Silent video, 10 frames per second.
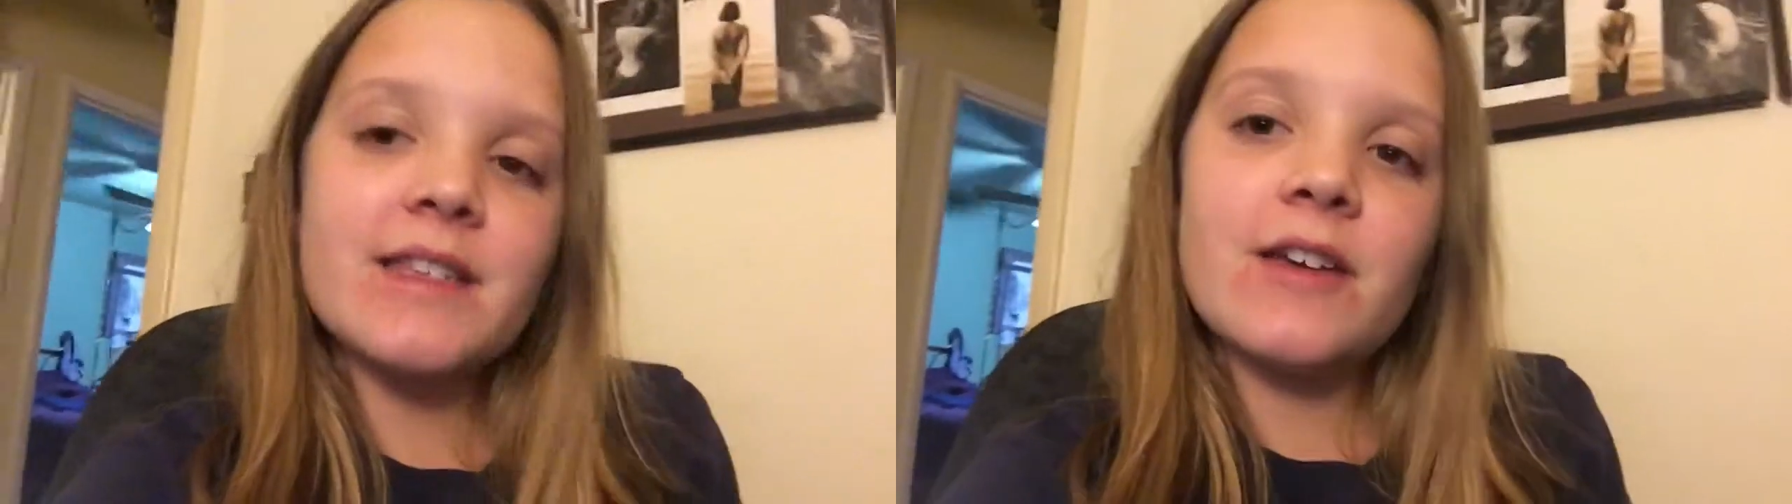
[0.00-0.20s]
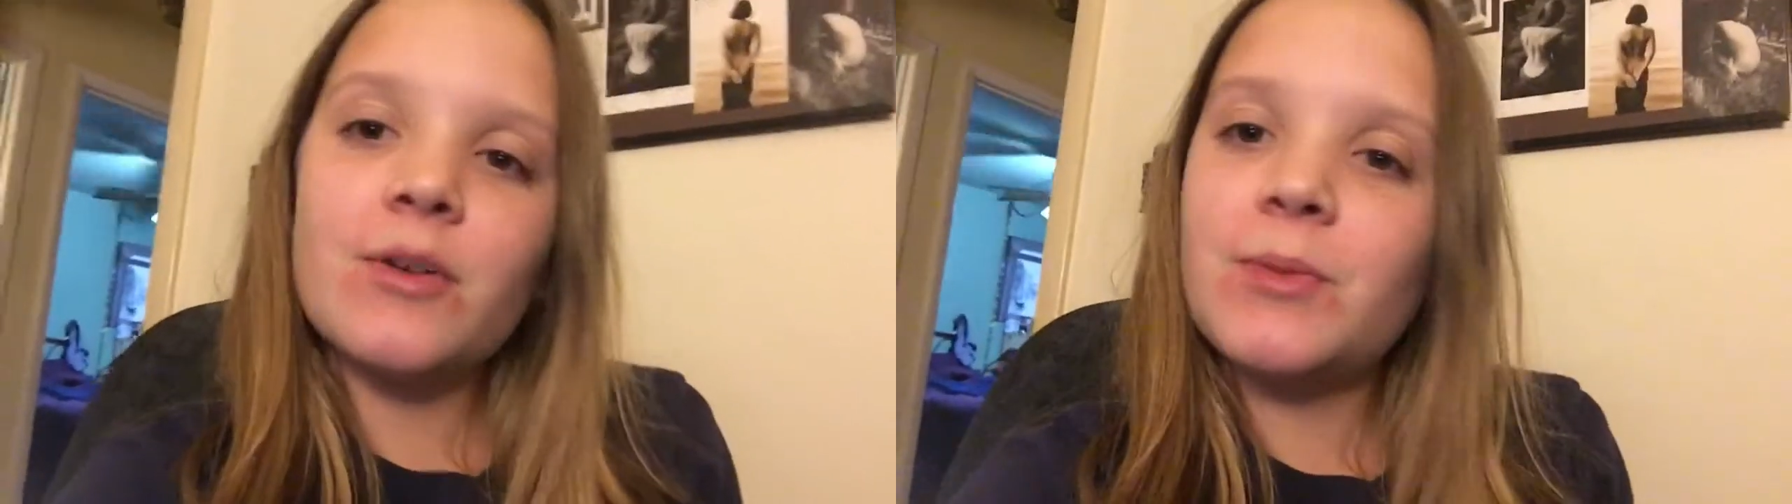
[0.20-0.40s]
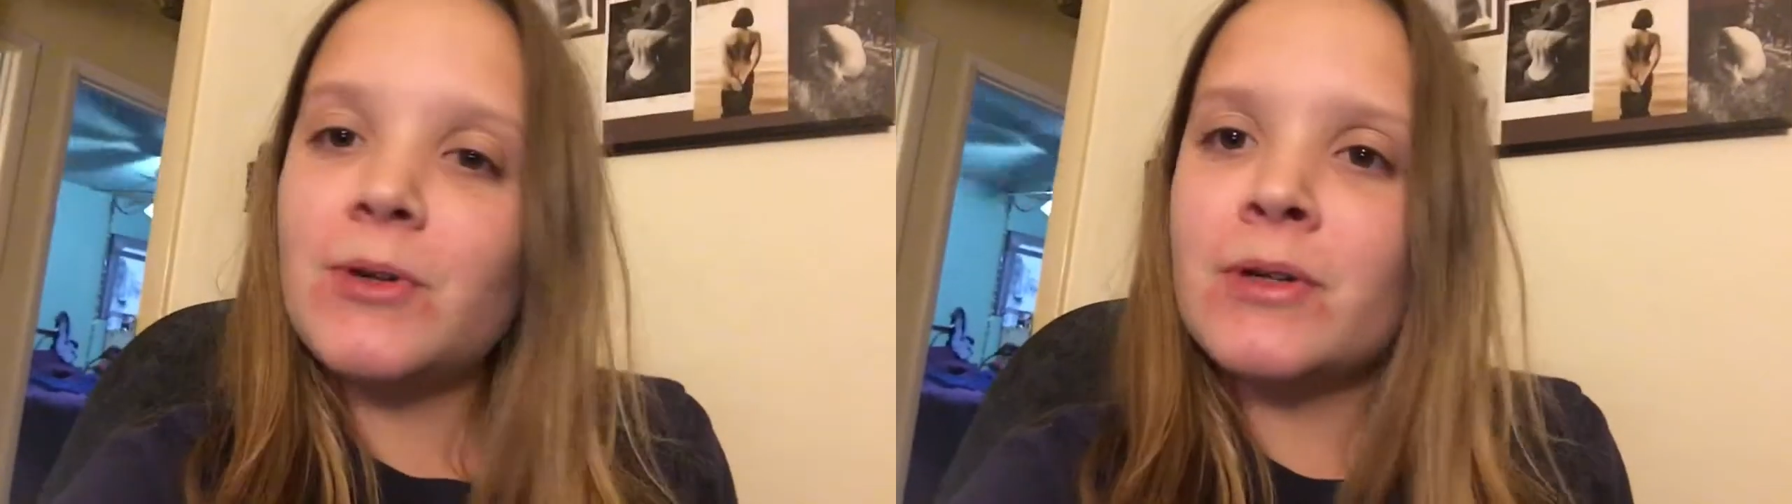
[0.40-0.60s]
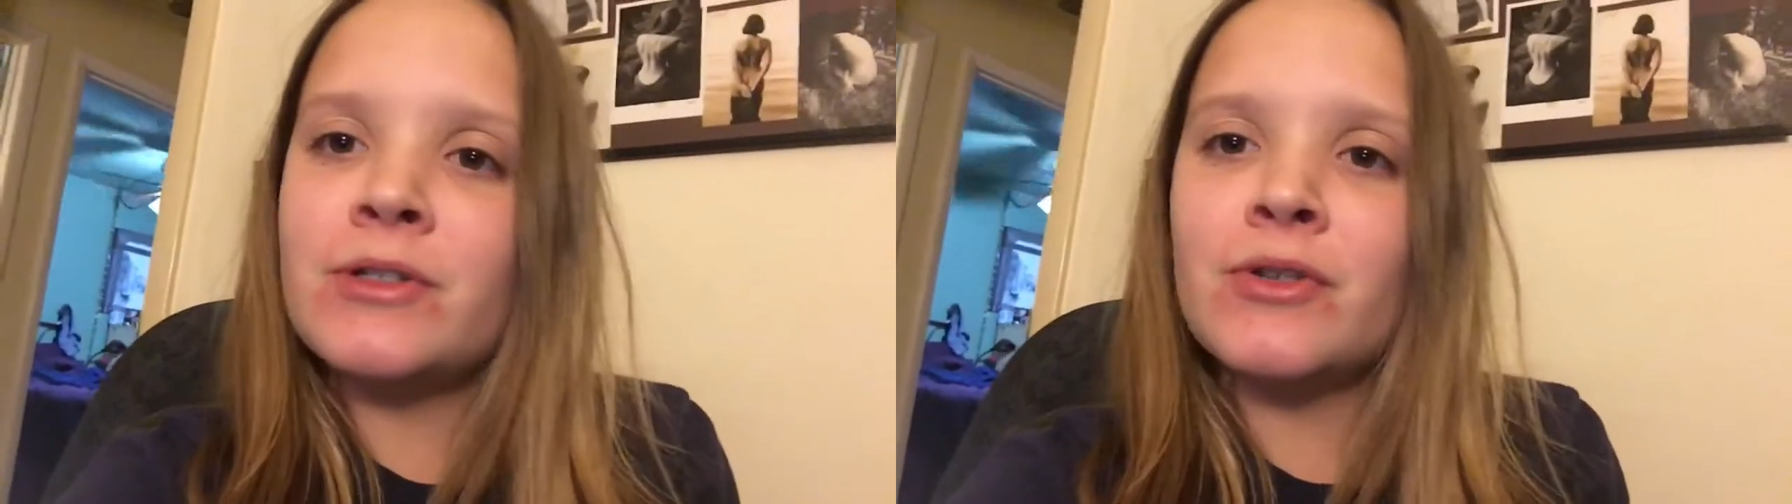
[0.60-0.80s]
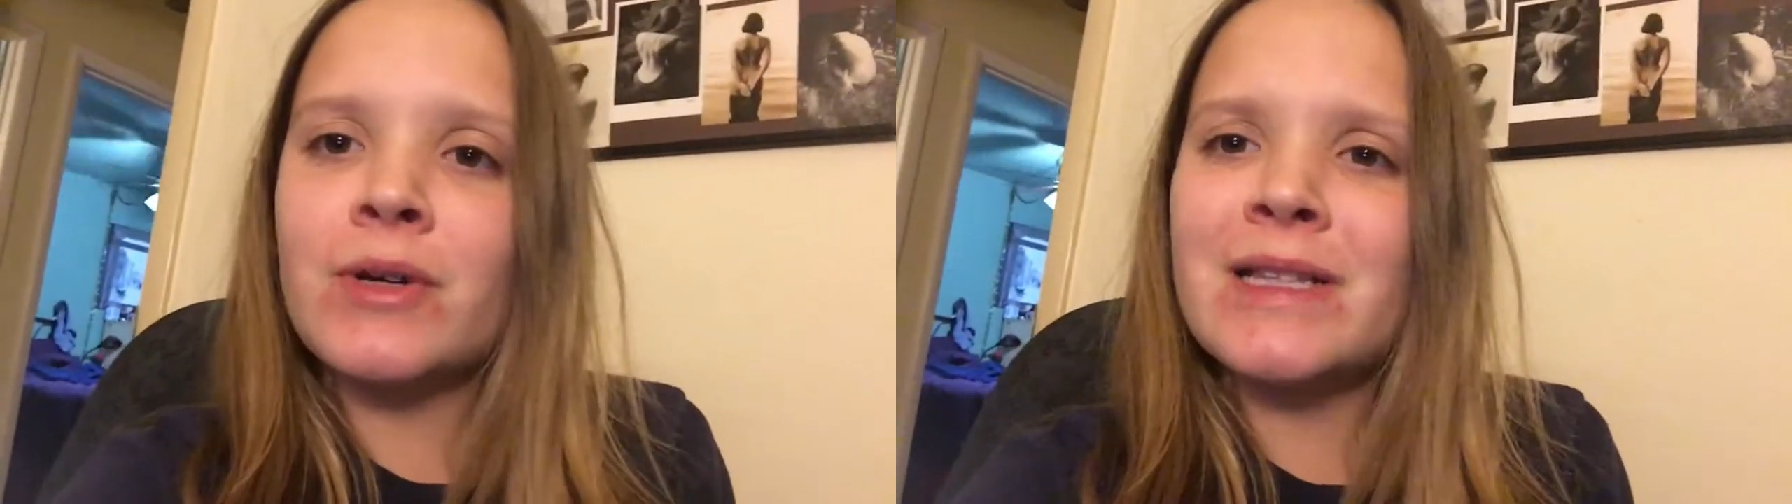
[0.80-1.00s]
I hope you
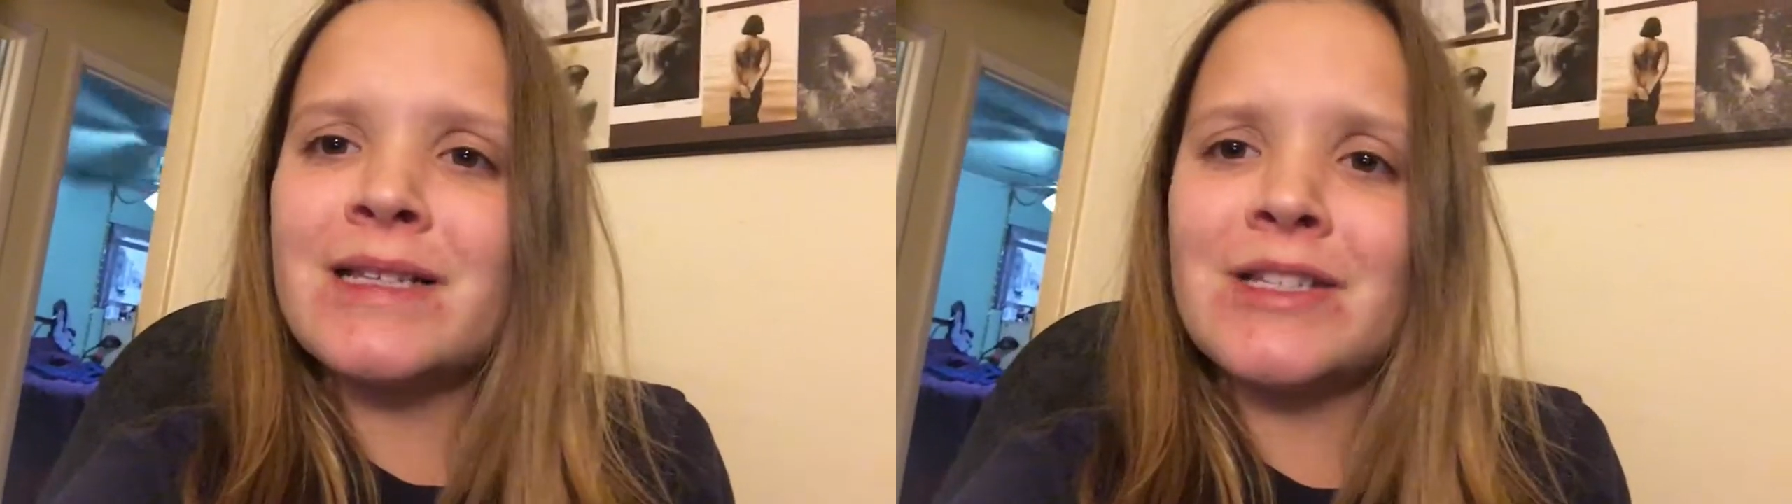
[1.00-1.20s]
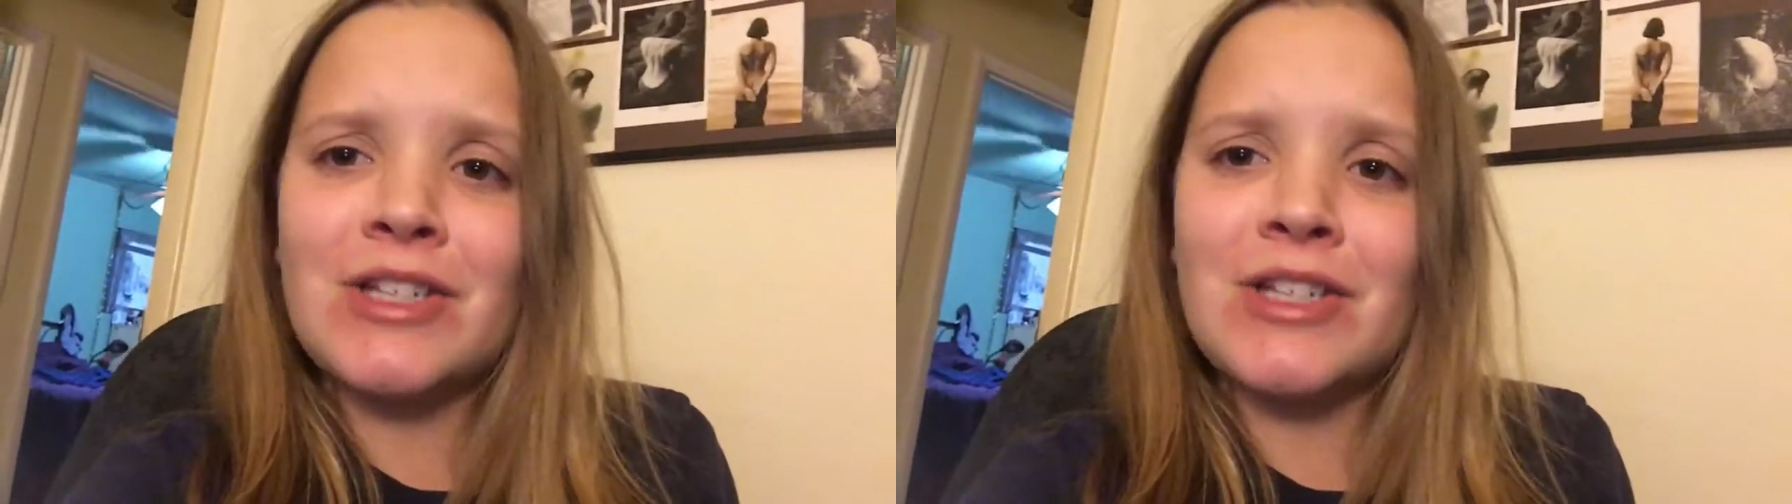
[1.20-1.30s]
enjoyed this